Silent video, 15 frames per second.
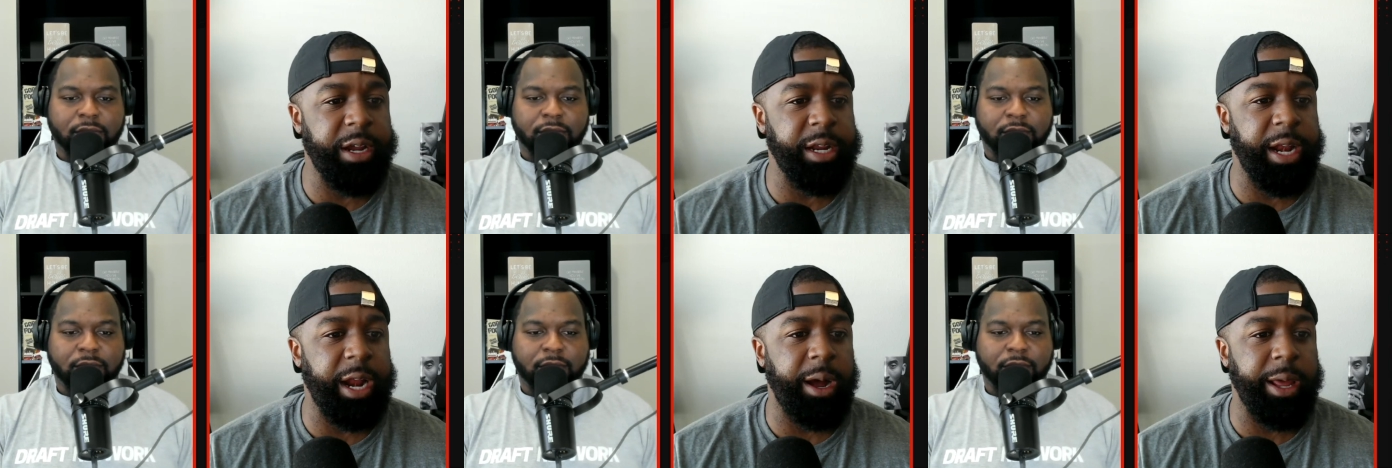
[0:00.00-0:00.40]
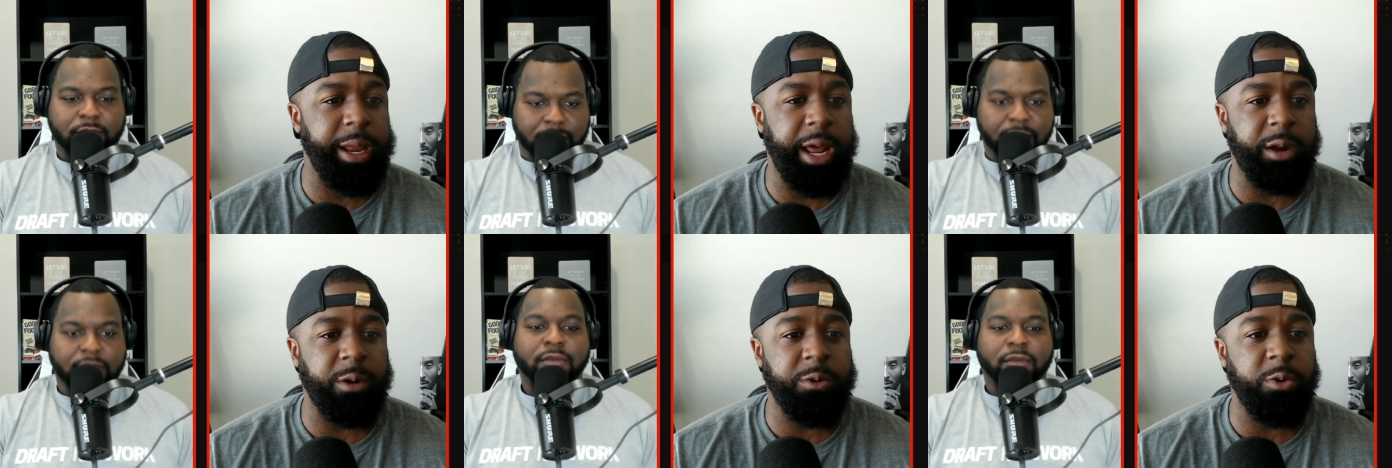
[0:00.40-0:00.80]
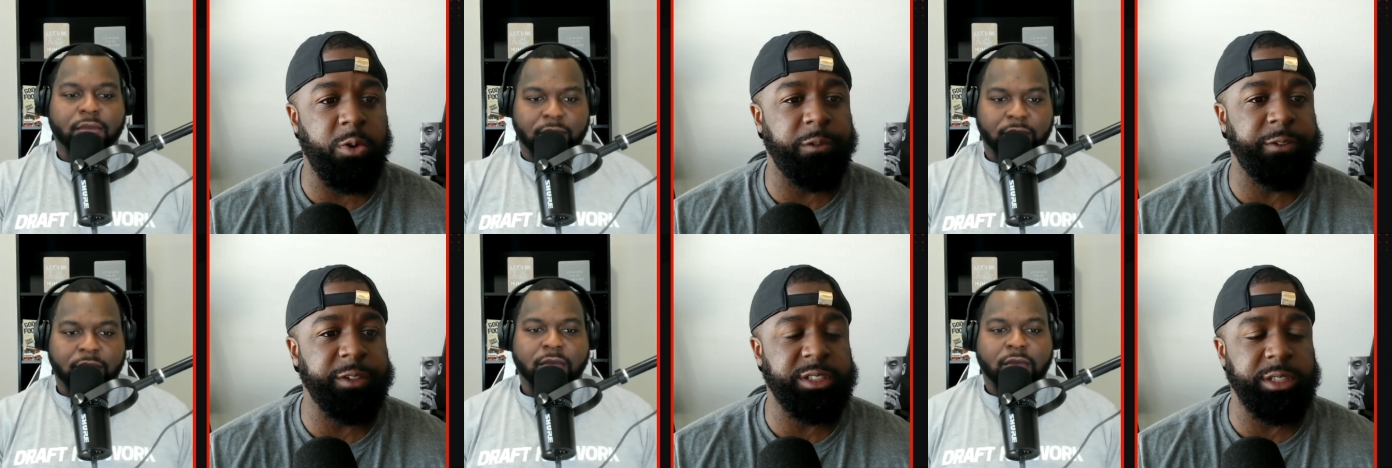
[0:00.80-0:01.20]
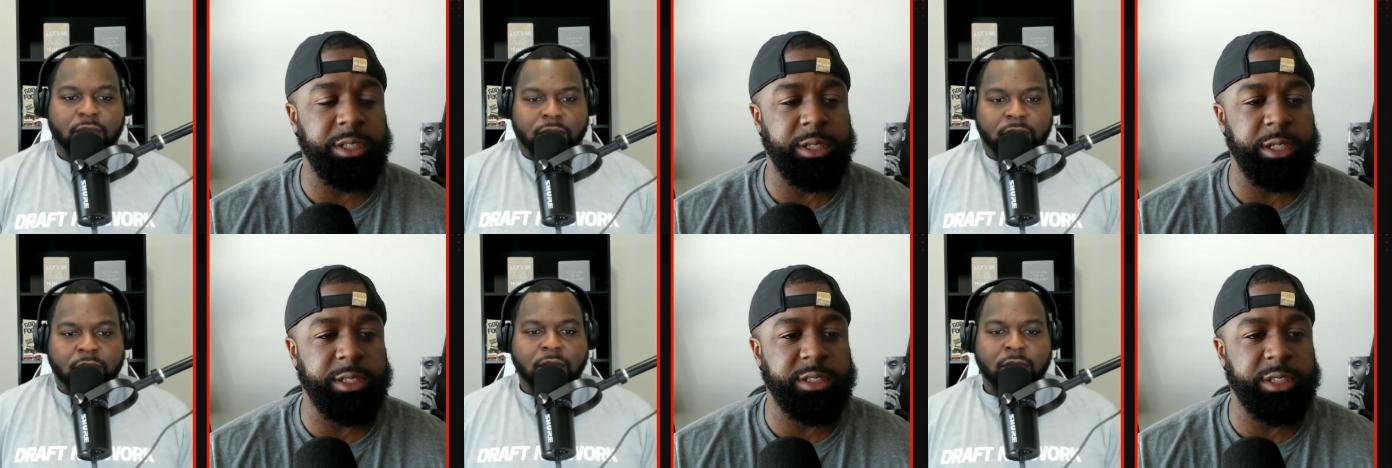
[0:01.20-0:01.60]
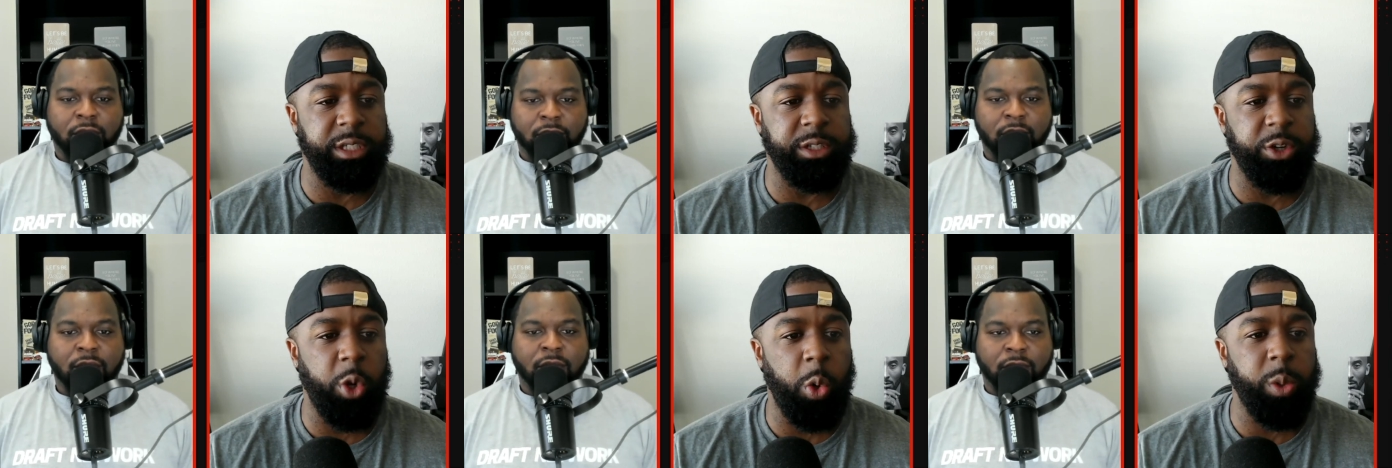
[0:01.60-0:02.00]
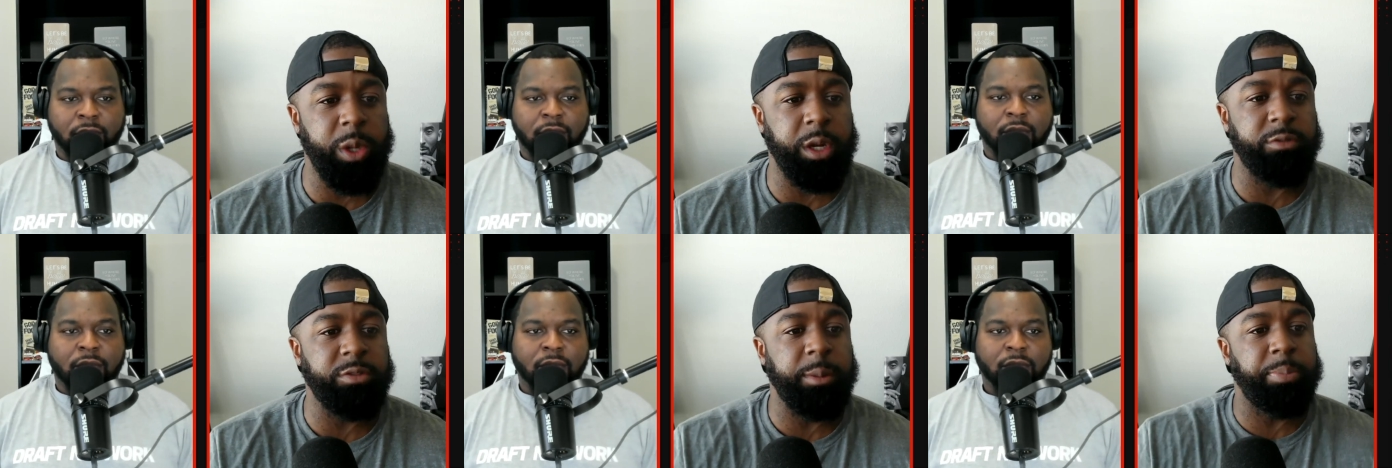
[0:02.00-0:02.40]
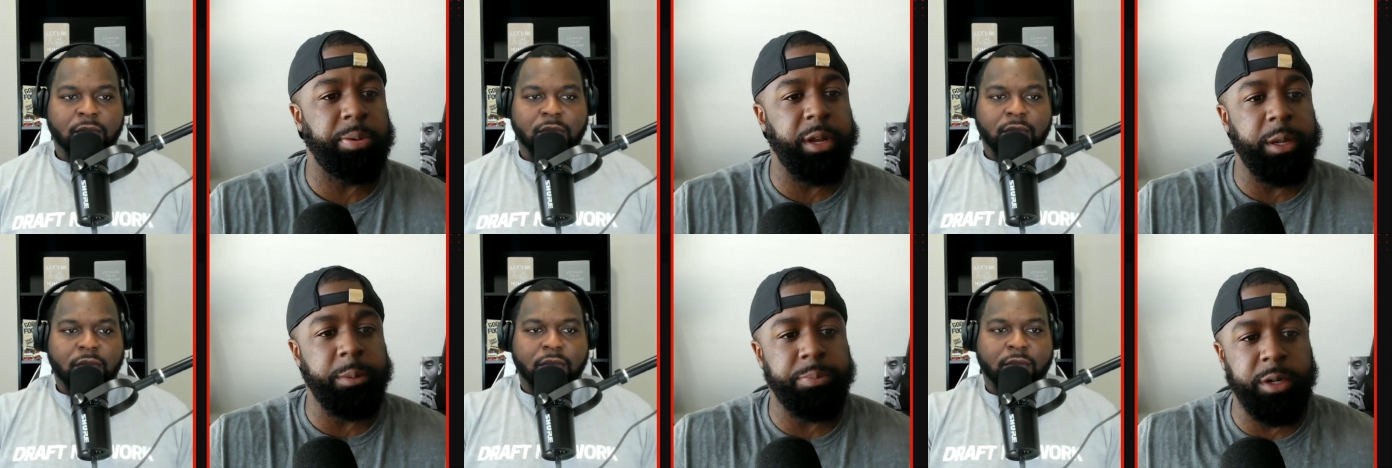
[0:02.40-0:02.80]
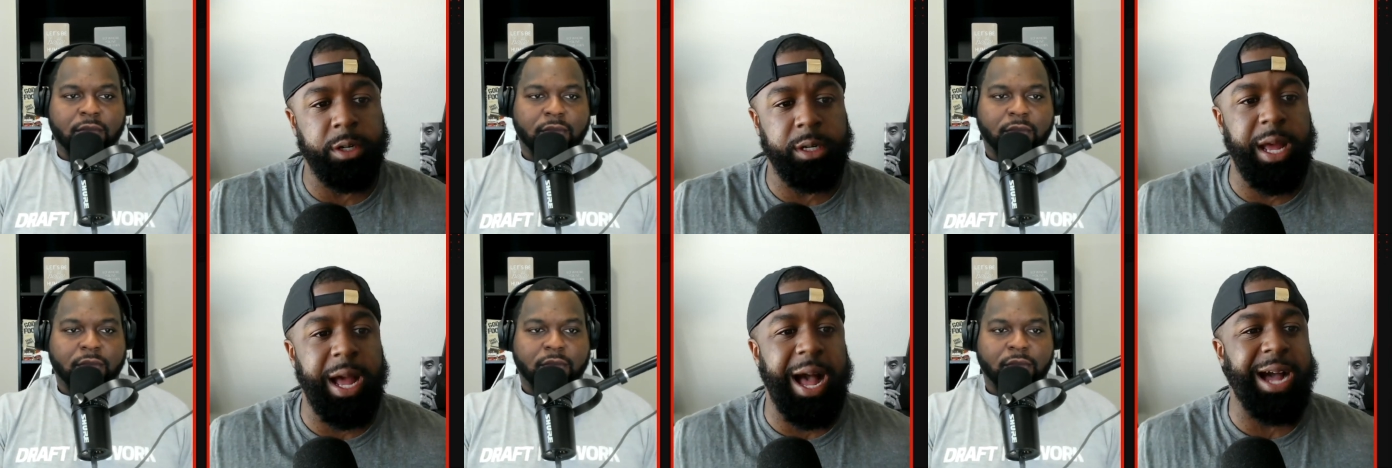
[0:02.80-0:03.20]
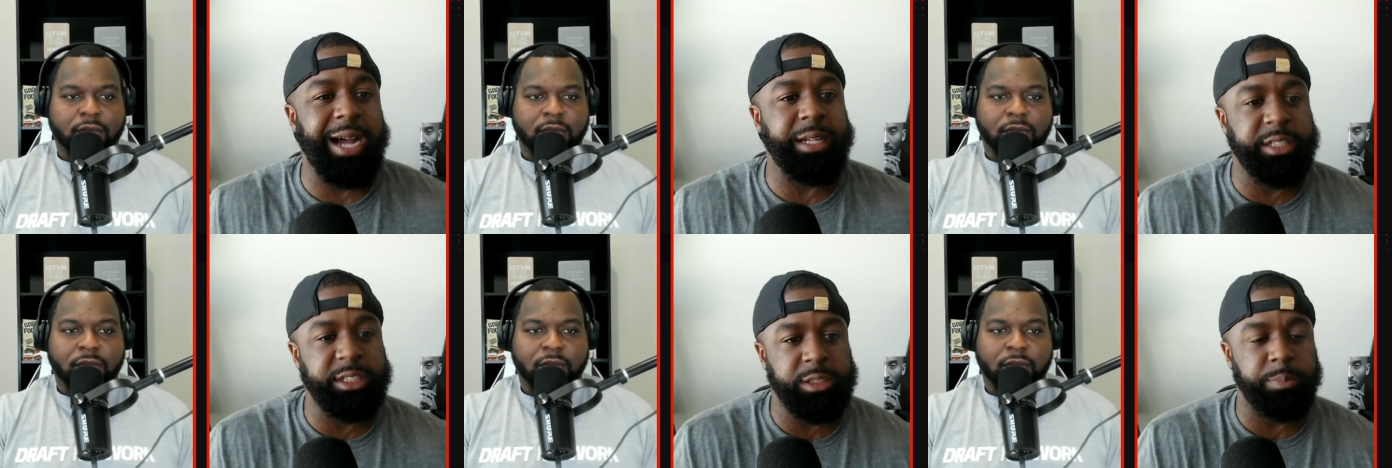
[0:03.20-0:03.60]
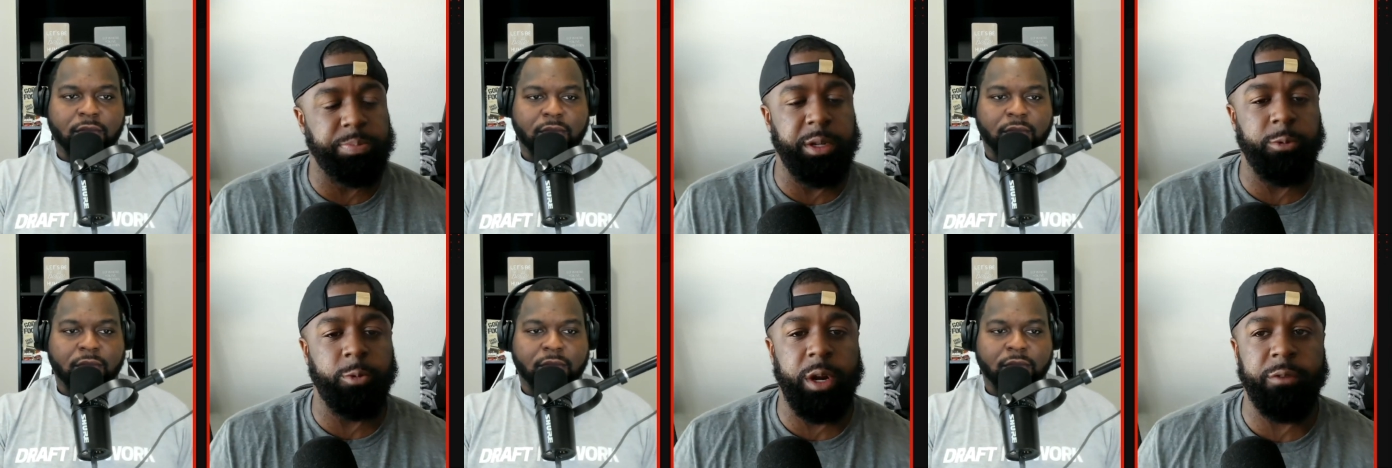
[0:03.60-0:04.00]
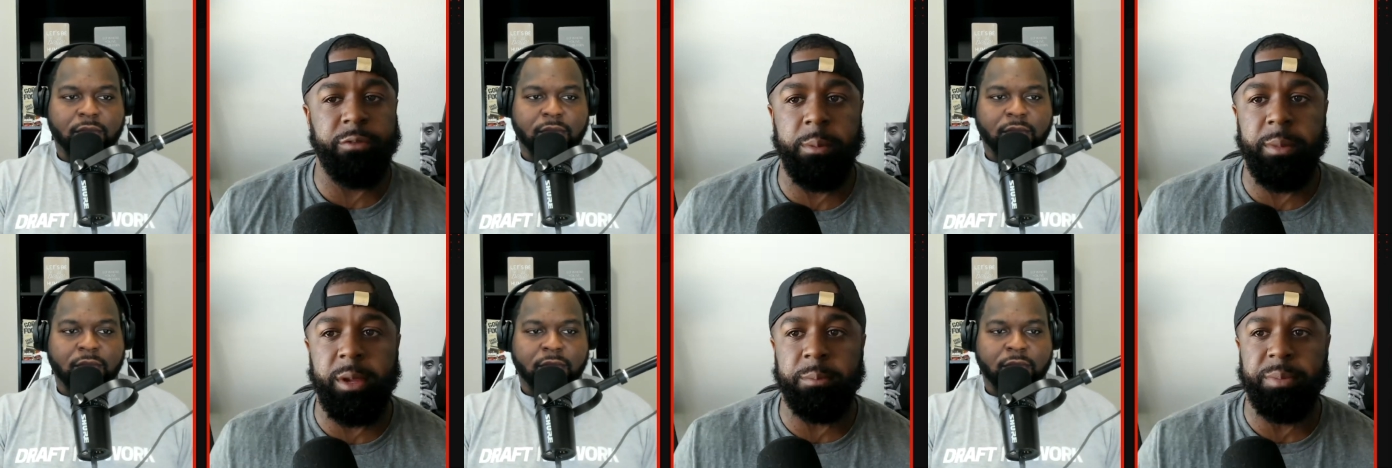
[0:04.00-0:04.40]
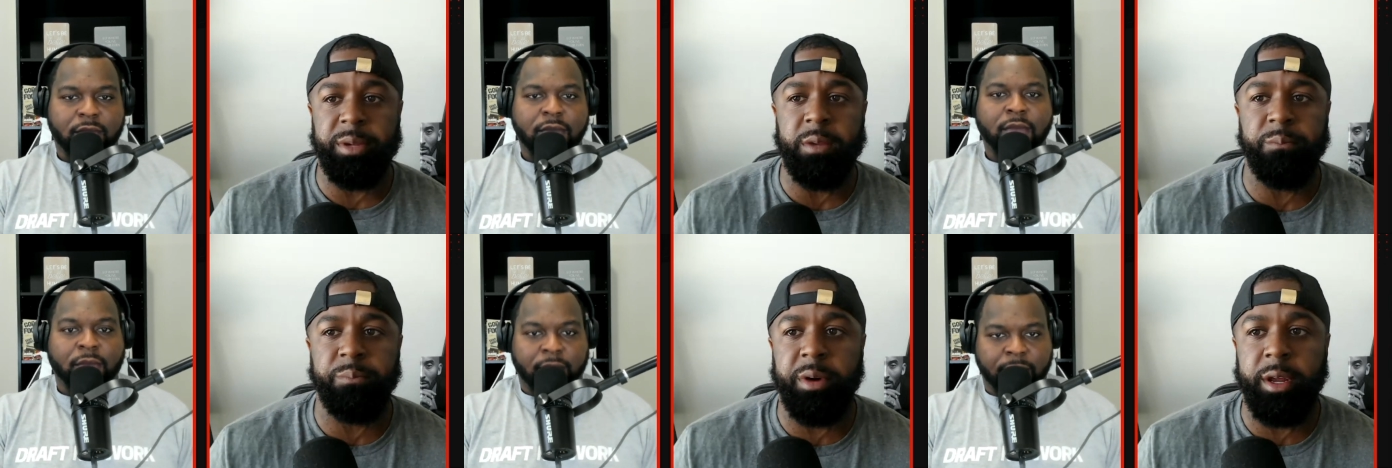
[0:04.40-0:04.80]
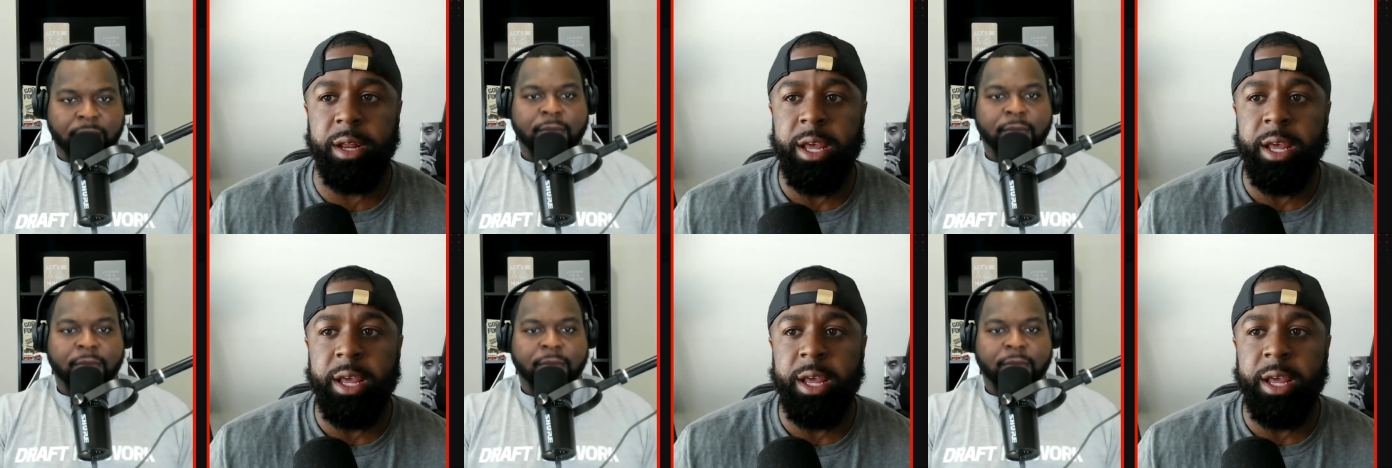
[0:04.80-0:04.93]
Speaker 1: And I, and I don't know if it's a it's a knowing of the playbook, eye discipline, whatever it may be, but